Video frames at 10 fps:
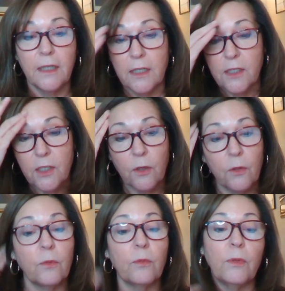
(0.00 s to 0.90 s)

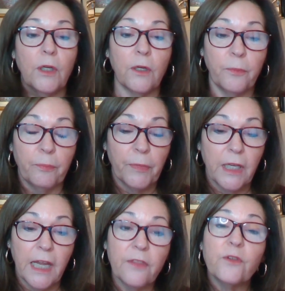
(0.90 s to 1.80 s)
So,
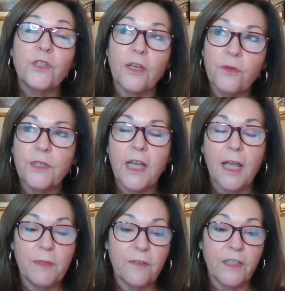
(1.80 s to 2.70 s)
and there's other
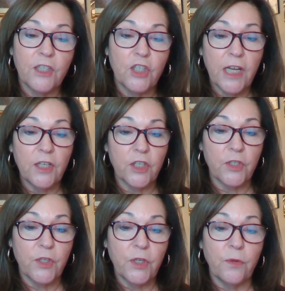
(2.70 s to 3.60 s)
types of
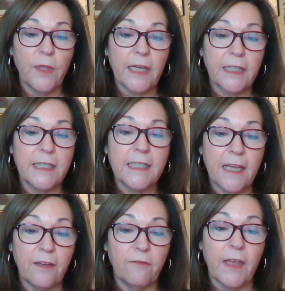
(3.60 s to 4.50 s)
exchanges too that can
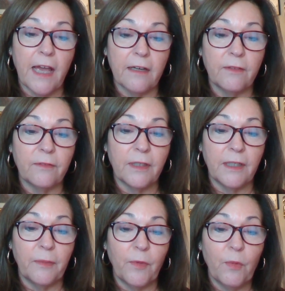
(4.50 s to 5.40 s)
save that.
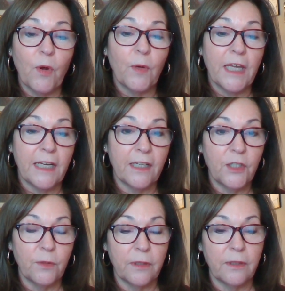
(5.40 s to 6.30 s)
We won't get
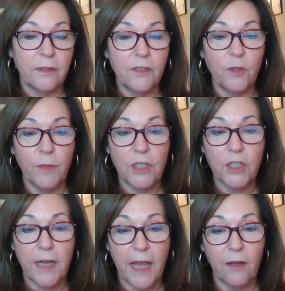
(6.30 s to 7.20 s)
into it too
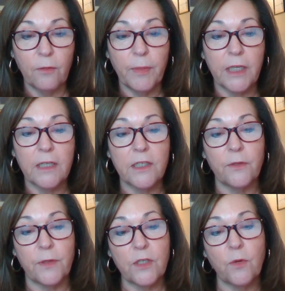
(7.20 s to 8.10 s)
much now because
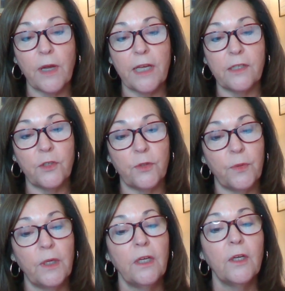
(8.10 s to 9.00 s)
there is a way
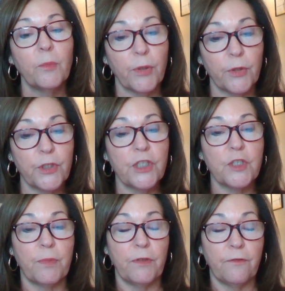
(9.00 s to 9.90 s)
to
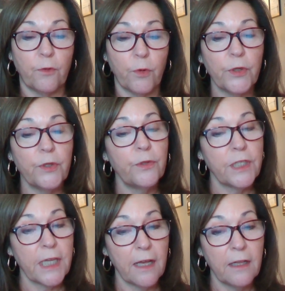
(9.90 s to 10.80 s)
purchase before you
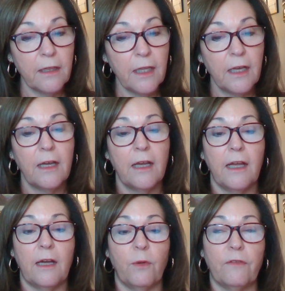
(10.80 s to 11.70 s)
sell.
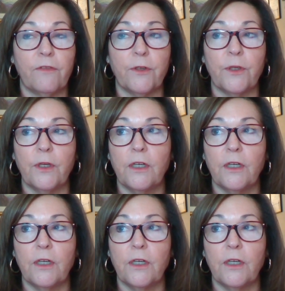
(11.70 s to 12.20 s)
However,